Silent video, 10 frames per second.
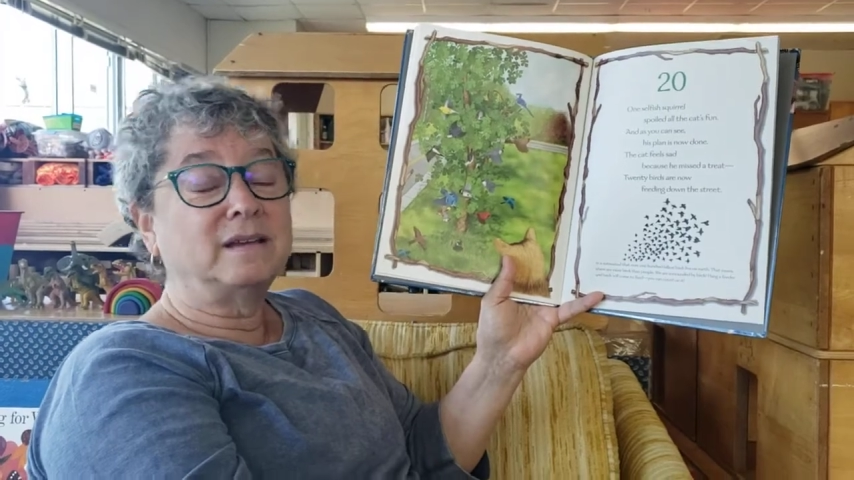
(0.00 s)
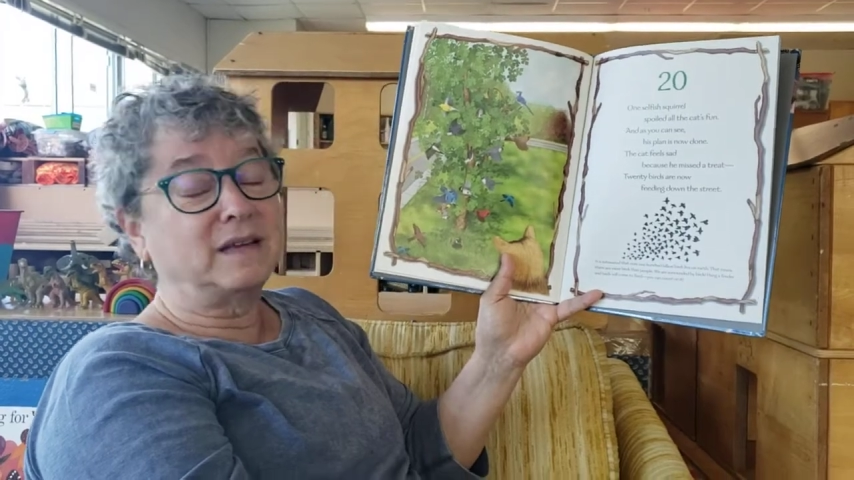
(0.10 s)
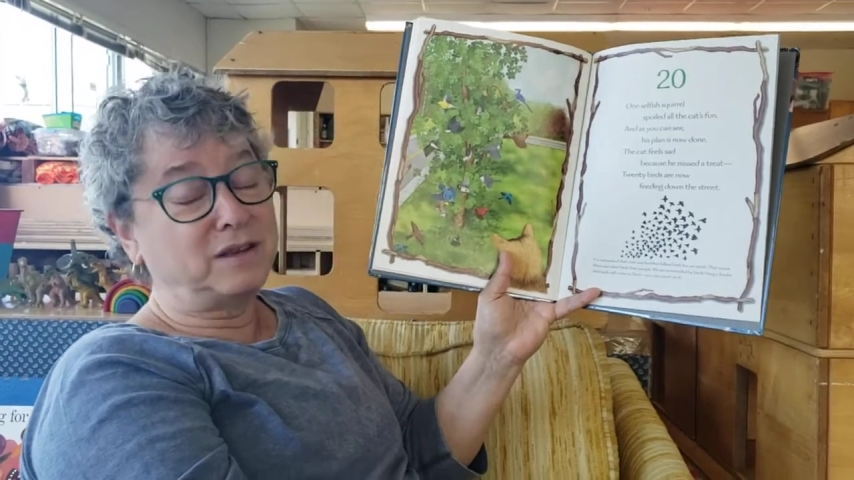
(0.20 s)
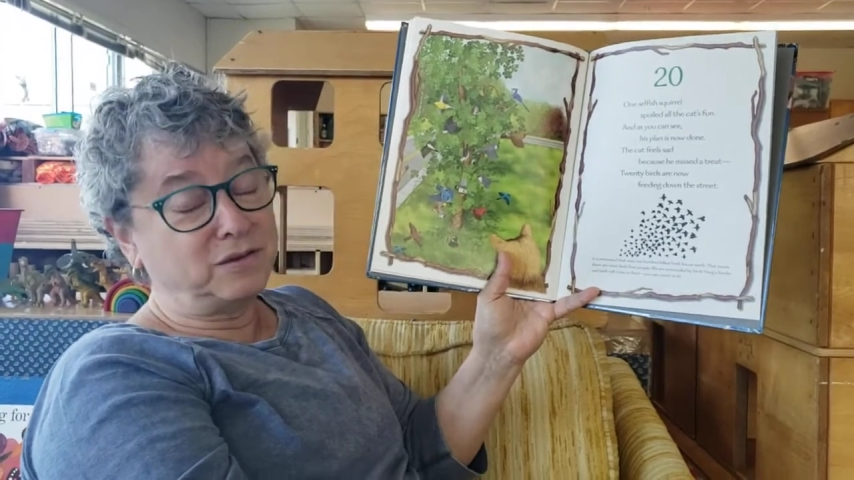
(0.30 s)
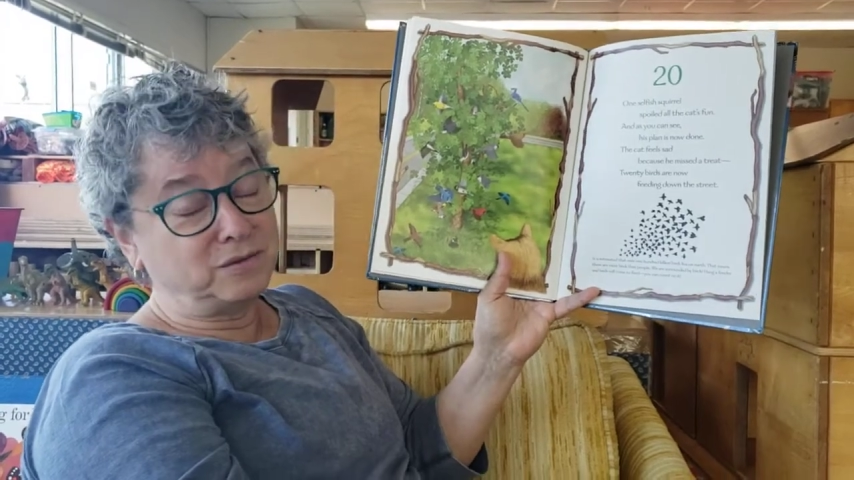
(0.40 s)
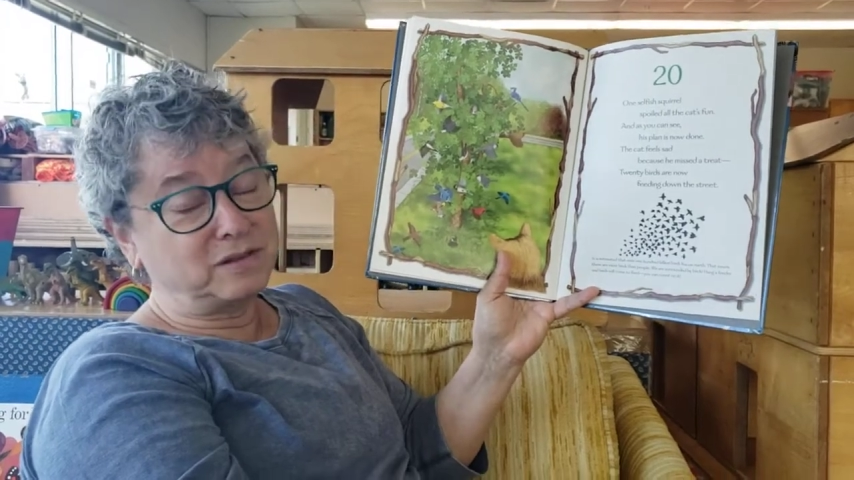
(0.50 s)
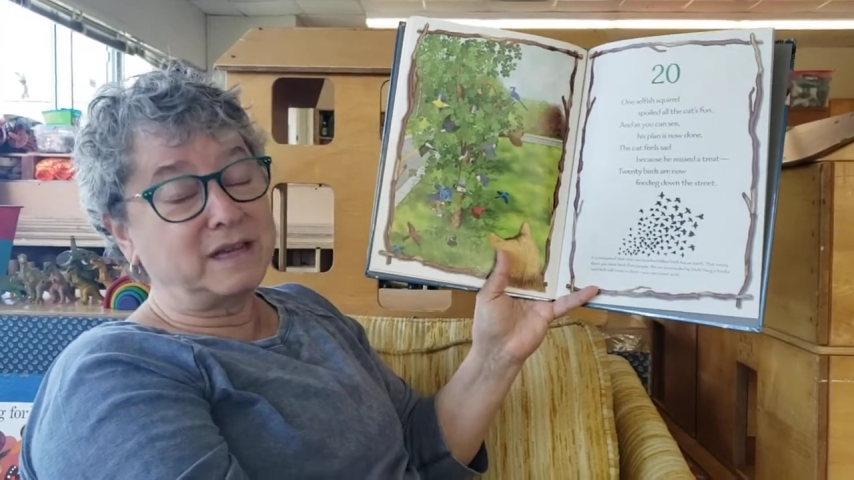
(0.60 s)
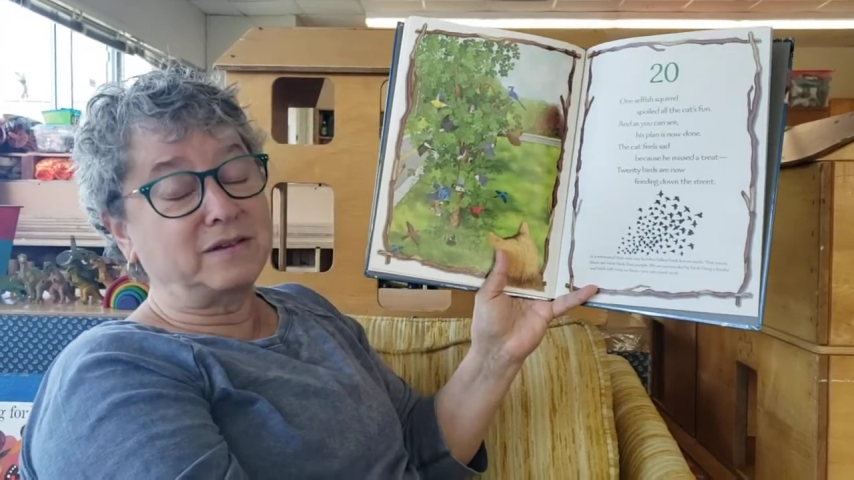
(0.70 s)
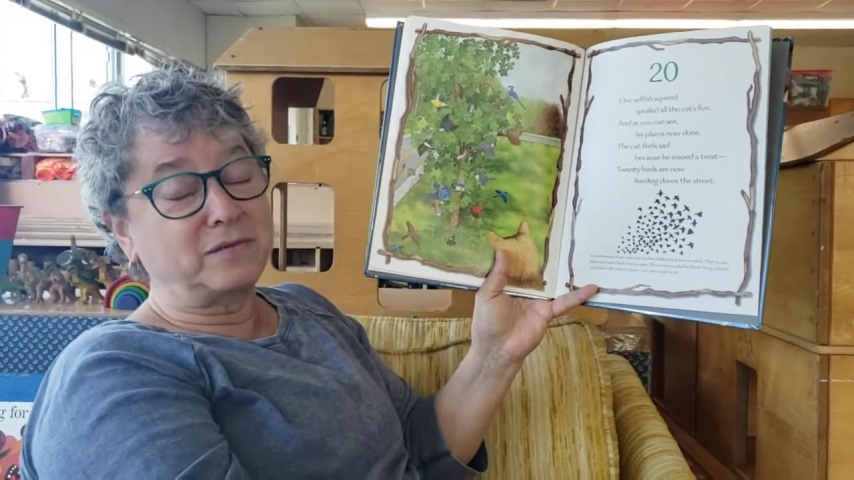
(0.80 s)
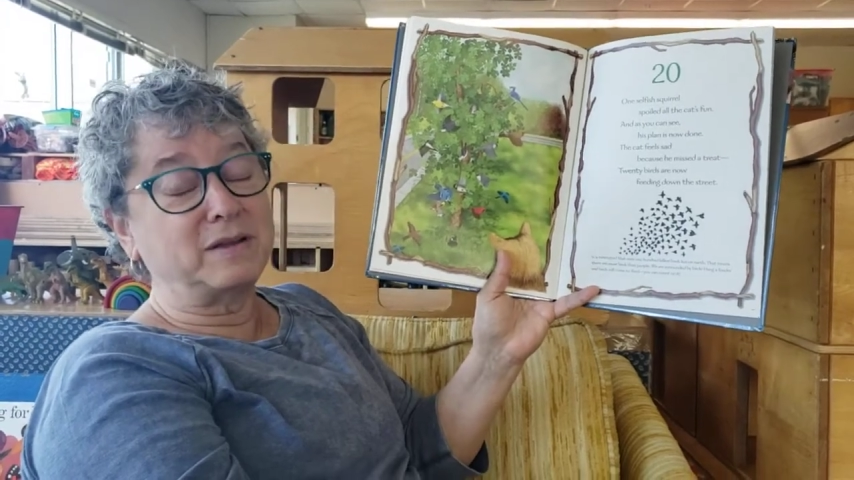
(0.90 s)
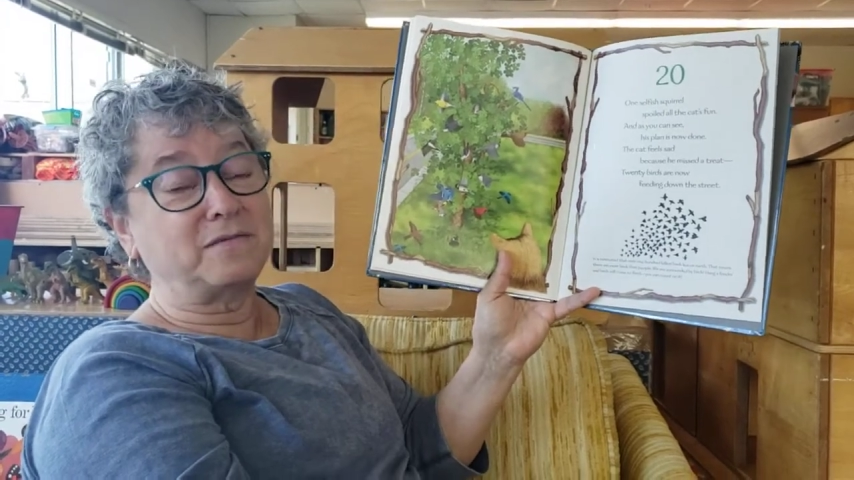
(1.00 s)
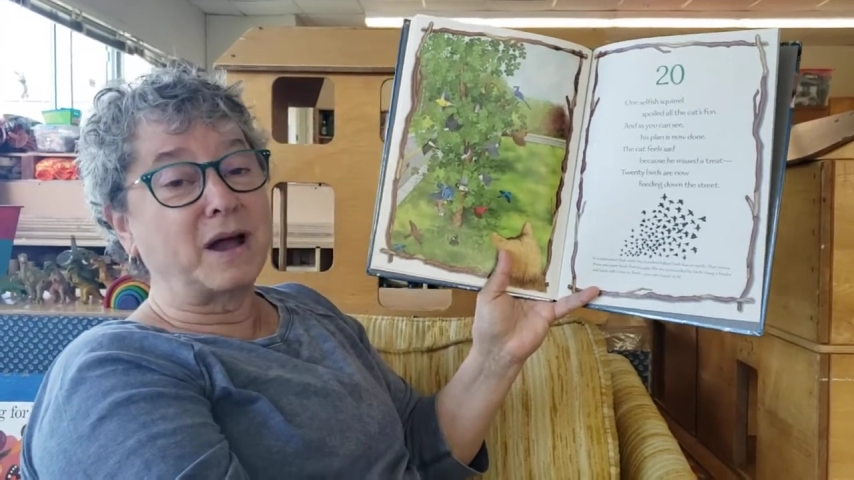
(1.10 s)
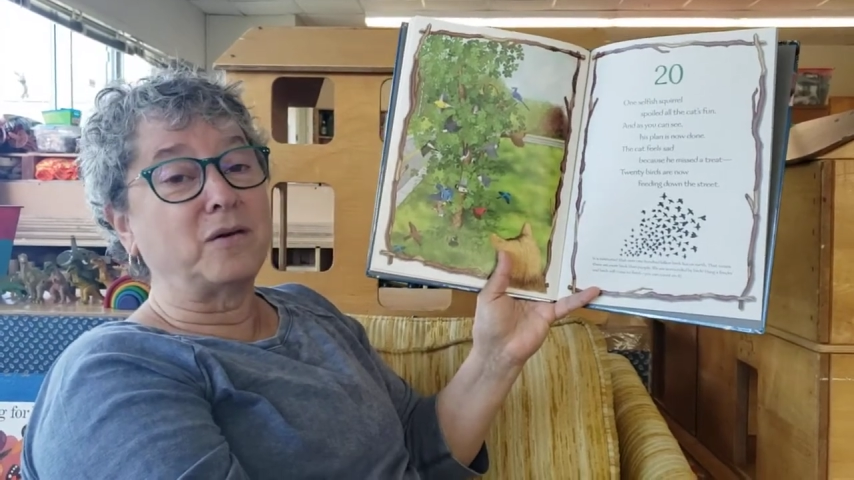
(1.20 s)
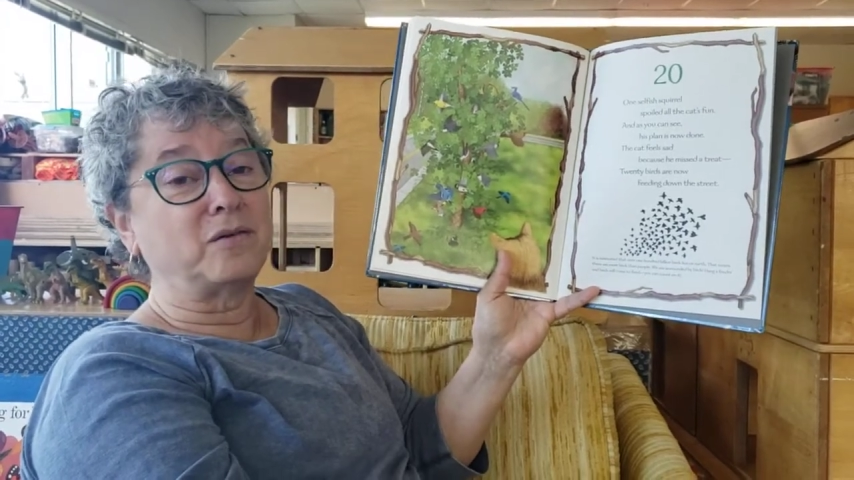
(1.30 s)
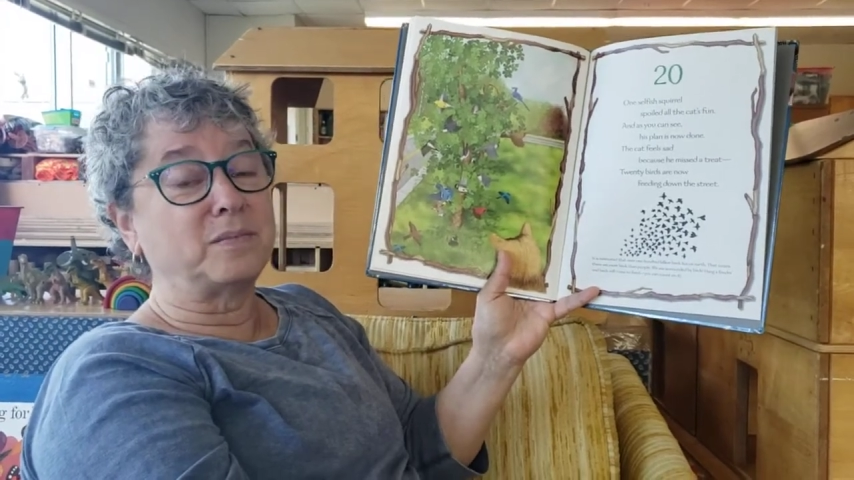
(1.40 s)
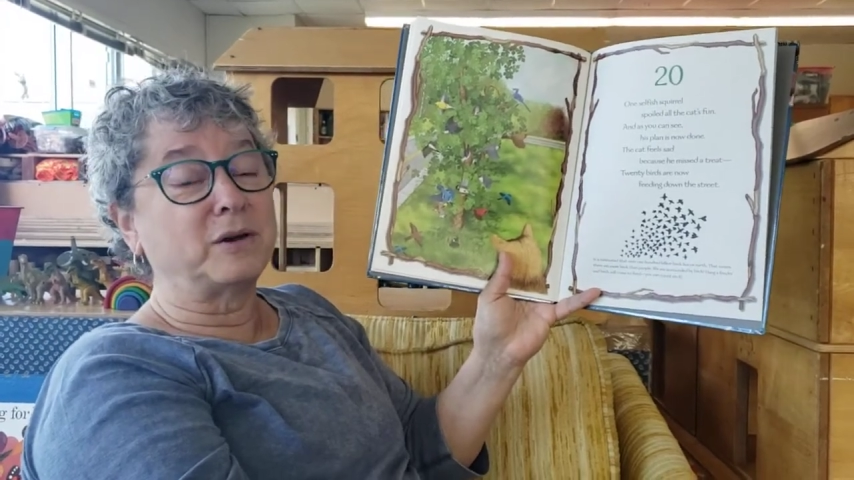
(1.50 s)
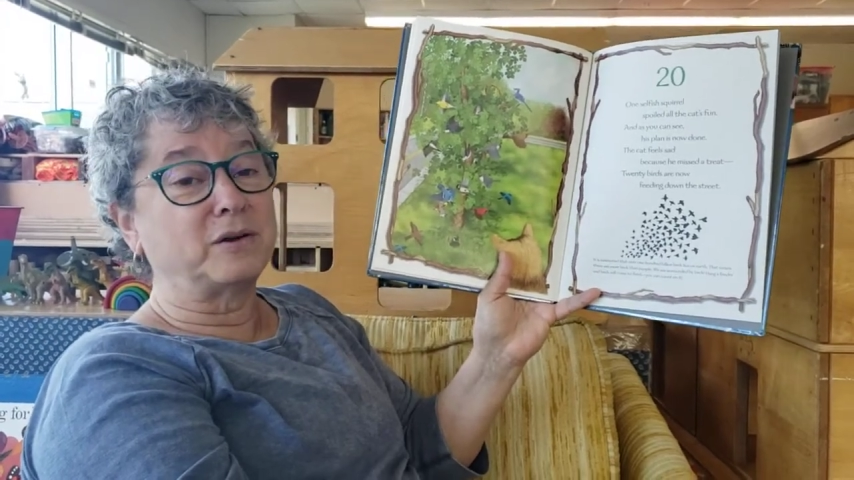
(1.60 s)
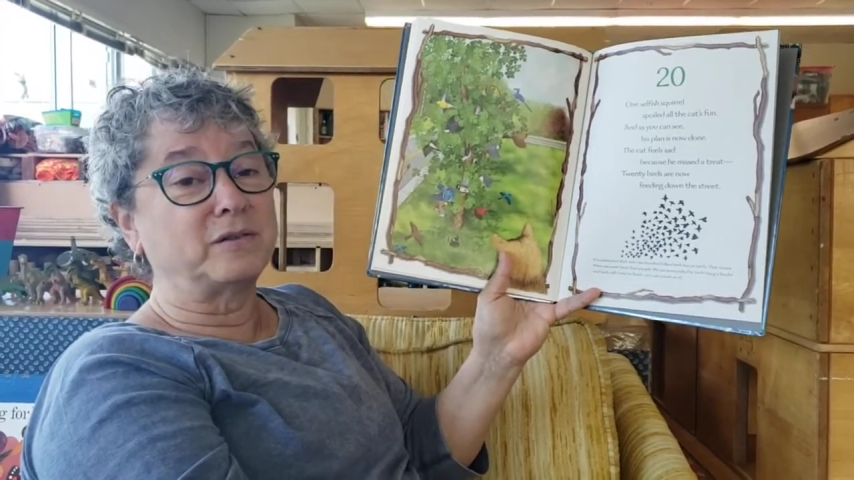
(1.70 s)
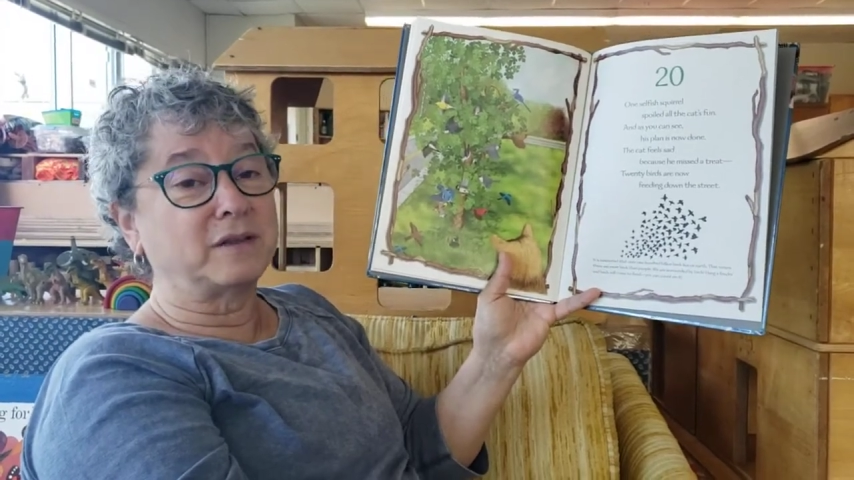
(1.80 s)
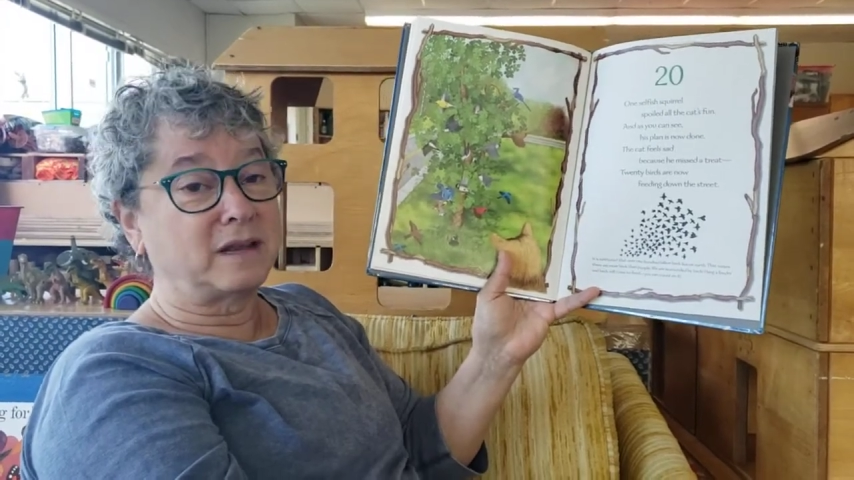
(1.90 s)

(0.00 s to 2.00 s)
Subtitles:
And you see if we found birds